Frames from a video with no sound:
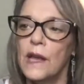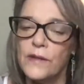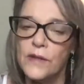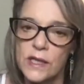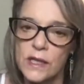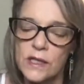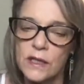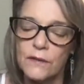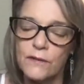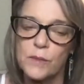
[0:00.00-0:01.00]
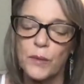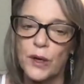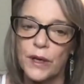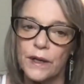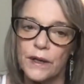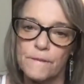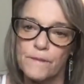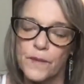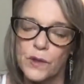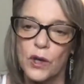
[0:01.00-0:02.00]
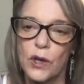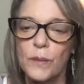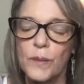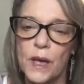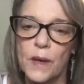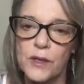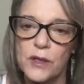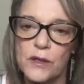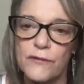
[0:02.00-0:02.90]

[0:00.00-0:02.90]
in the season of spring as we open up to